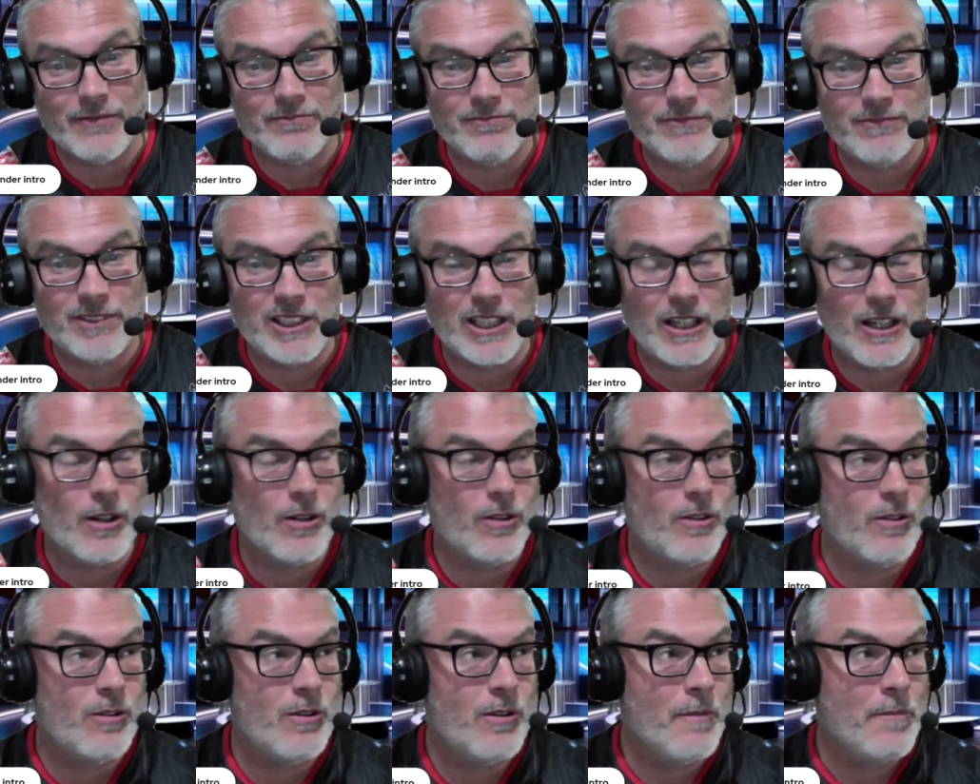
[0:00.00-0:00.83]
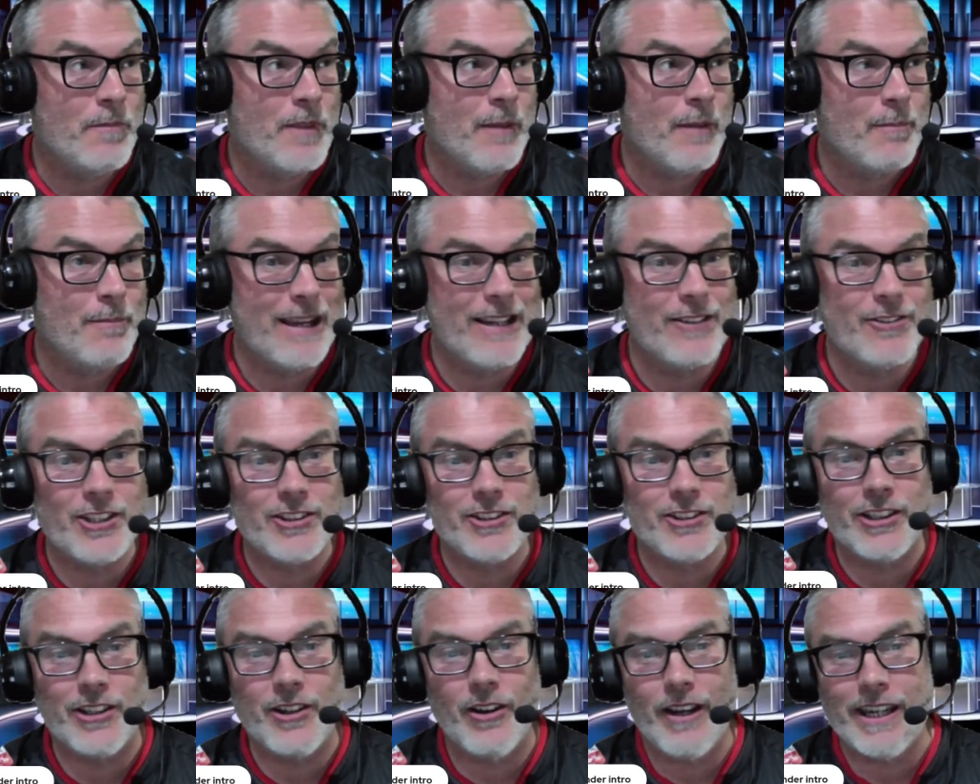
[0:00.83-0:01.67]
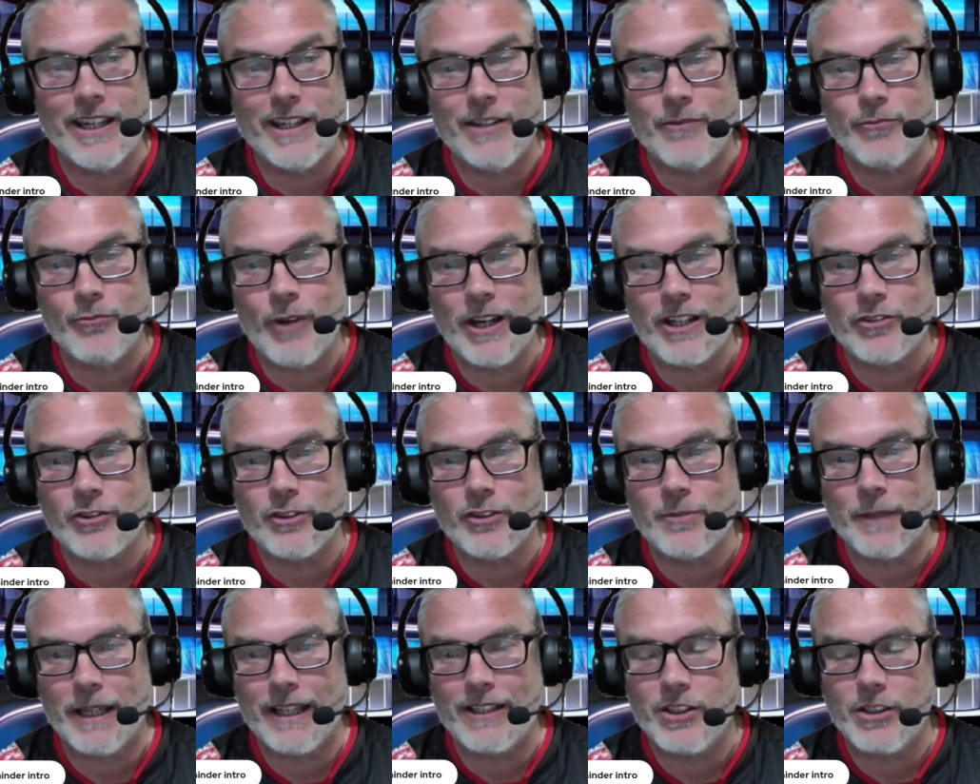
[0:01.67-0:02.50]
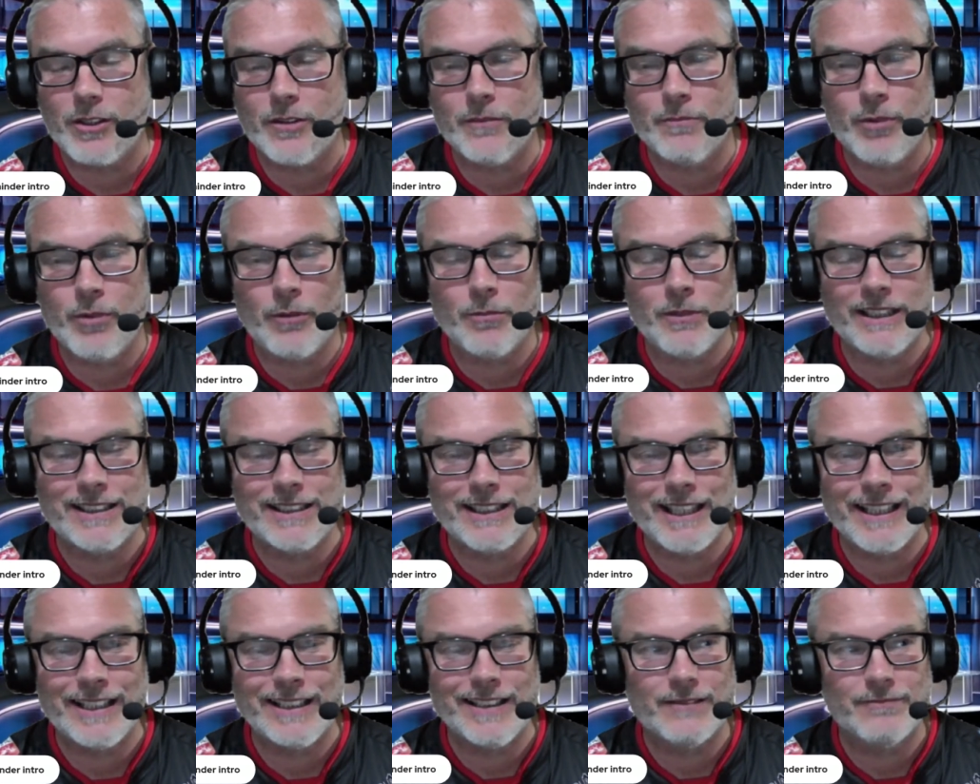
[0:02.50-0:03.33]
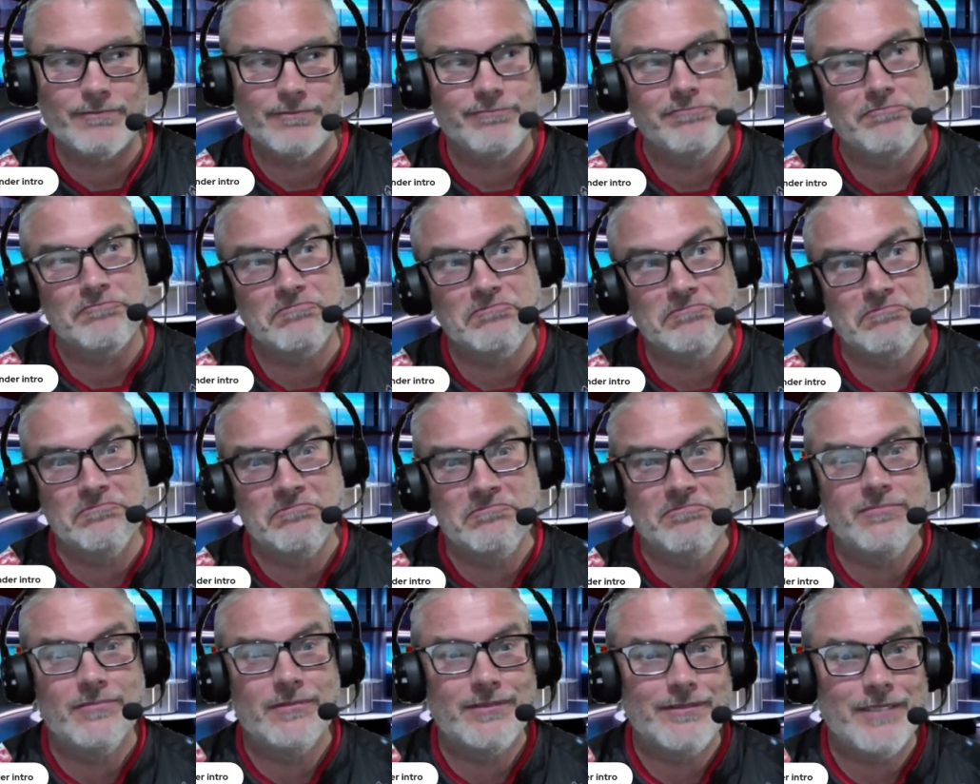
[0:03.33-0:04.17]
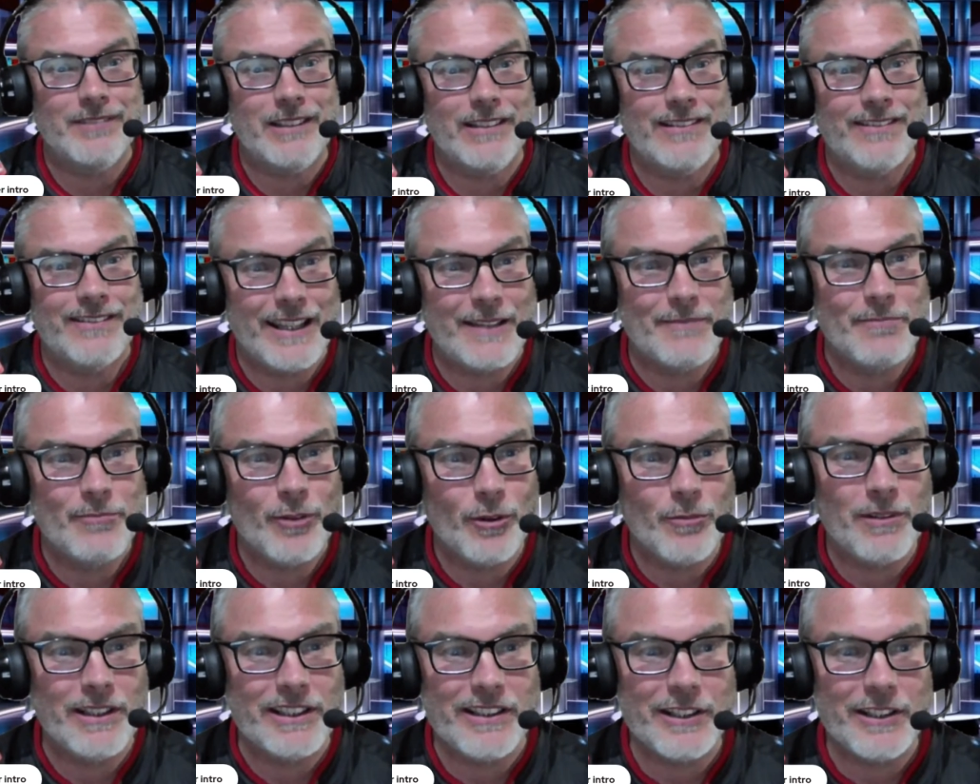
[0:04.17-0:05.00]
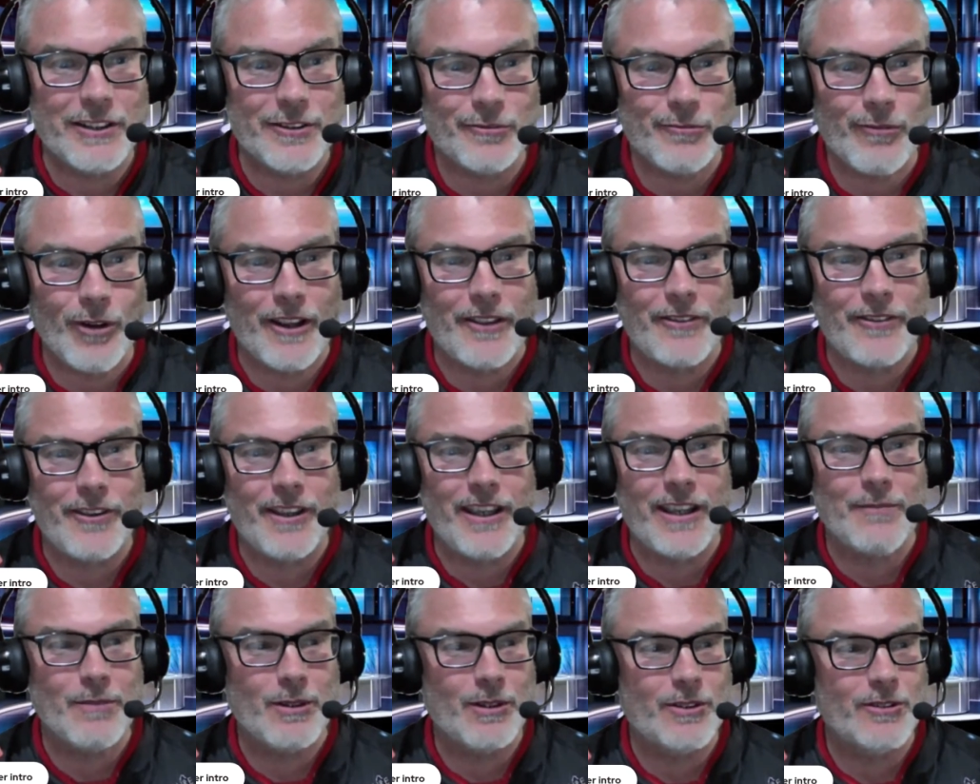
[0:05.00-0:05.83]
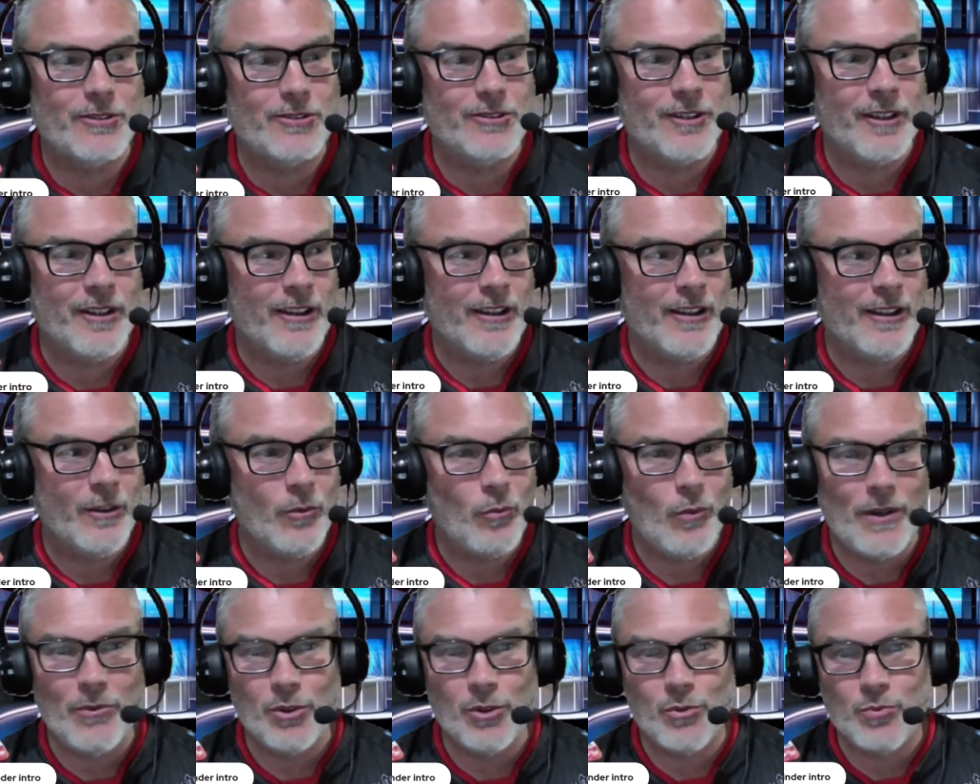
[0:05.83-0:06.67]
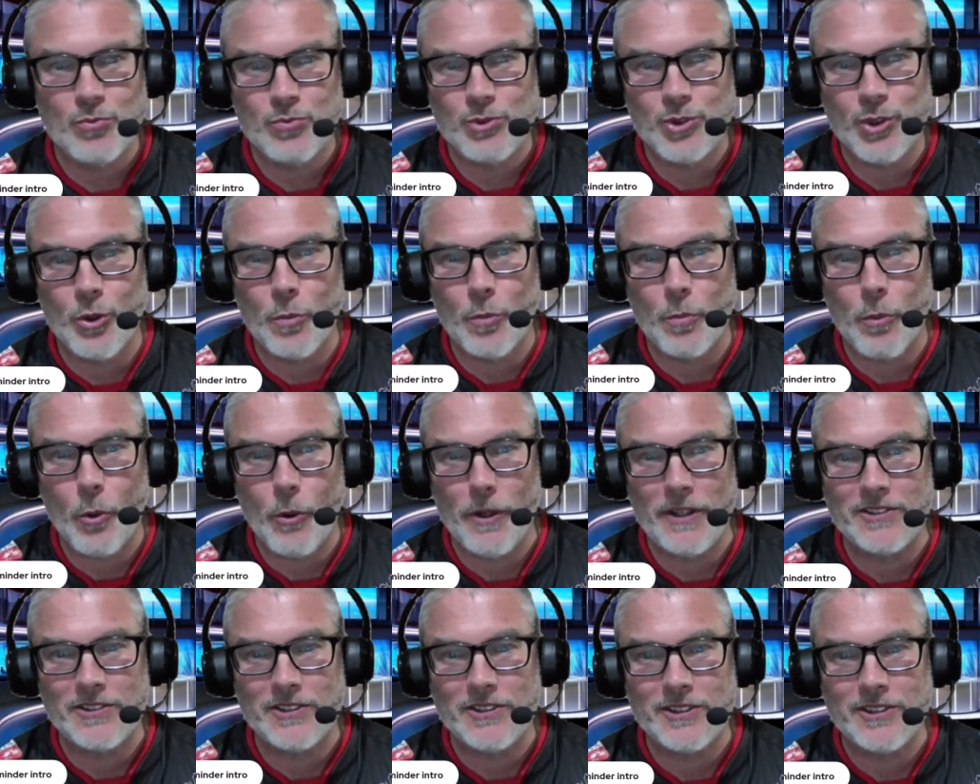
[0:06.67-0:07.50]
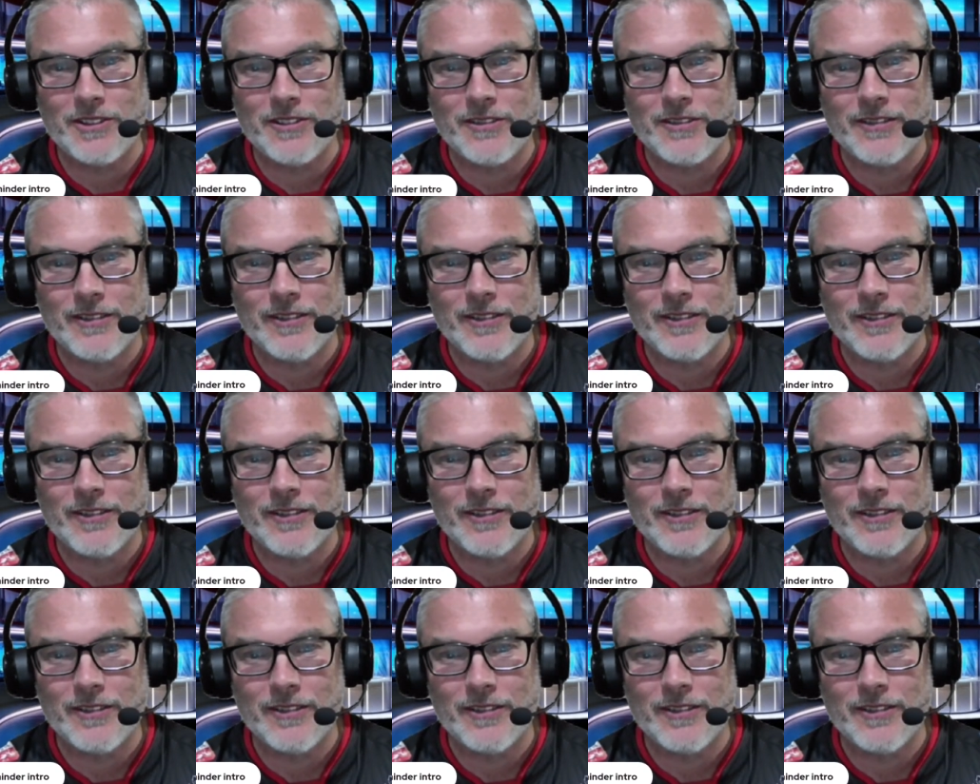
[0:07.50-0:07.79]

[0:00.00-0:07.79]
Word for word: So Manchester United, in retrospect, you can probably say that they probably did the right thing because we was two points